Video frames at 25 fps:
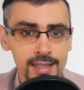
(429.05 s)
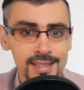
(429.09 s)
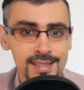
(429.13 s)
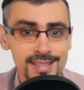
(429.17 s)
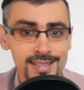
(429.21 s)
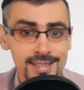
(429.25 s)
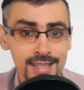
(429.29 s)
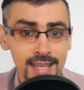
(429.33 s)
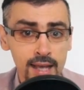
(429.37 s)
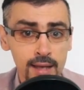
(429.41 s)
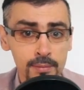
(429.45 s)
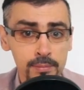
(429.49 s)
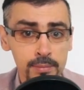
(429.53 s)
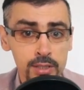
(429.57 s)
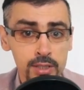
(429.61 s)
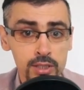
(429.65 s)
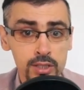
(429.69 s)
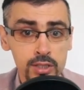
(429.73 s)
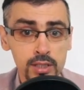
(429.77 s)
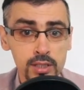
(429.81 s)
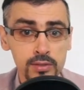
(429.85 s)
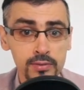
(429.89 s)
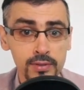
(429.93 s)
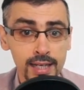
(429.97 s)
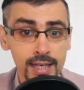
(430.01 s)

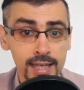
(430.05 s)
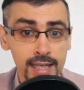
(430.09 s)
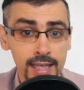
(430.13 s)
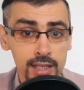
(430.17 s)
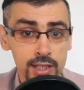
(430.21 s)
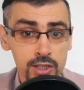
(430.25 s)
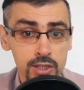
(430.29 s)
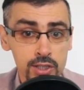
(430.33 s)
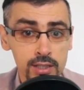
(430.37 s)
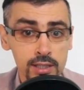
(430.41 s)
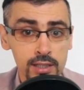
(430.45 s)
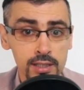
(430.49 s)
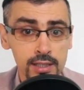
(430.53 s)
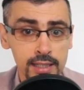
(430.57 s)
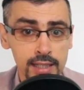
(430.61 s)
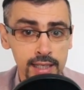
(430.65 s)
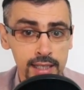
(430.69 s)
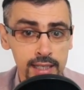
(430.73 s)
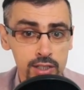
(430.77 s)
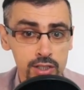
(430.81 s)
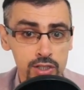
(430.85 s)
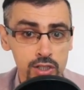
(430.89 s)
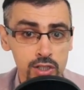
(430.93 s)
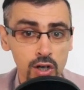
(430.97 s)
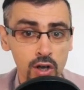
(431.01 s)
established the relational
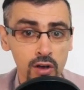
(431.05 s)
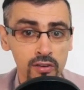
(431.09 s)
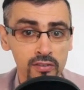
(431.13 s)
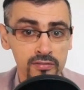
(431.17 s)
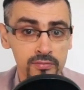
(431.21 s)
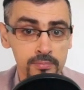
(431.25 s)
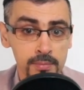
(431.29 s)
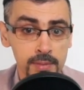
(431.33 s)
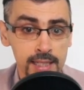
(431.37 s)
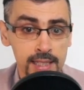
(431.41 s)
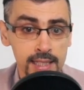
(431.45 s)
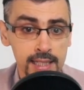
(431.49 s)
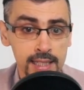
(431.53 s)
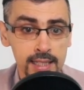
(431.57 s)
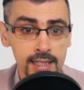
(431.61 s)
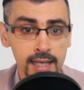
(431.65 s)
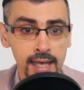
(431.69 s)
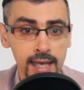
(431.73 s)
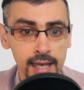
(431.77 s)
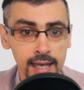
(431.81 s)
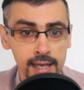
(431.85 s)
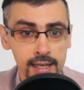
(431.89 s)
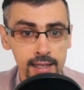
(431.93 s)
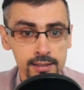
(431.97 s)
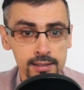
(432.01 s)
nature of
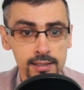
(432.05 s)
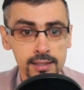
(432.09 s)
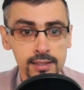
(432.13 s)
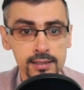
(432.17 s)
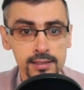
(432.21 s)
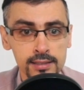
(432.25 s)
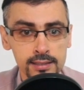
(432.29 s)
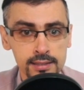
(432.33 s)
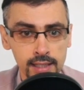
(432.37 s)
meaning and